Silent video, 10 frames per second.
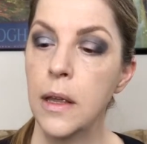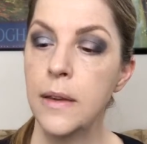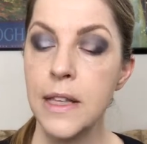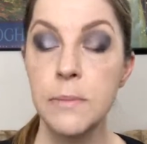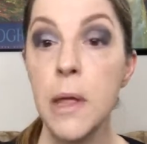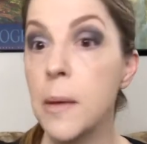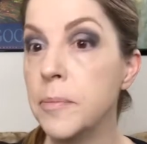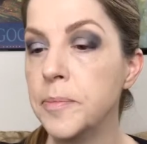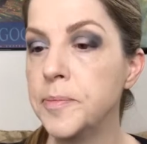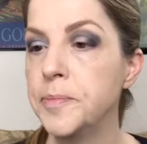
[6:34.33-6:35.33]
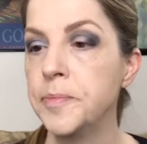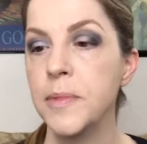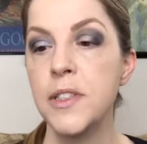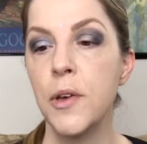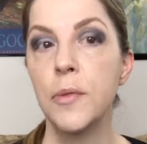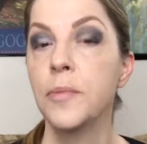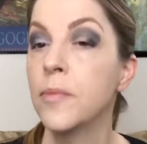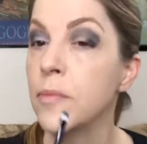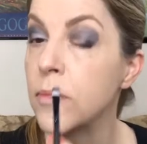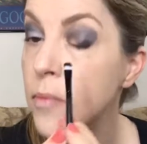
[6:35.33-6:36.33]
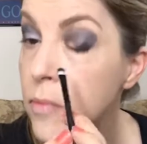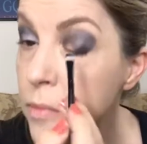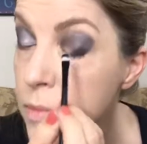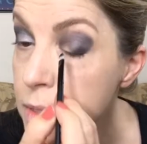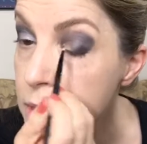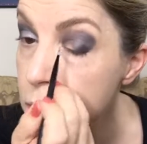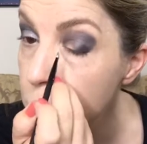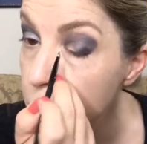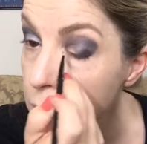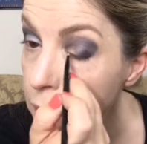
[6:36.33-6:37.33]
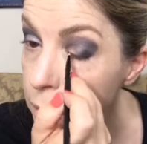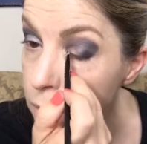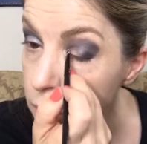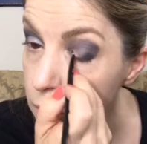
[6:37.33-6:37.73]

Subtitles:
Intense Plum. So super pretty.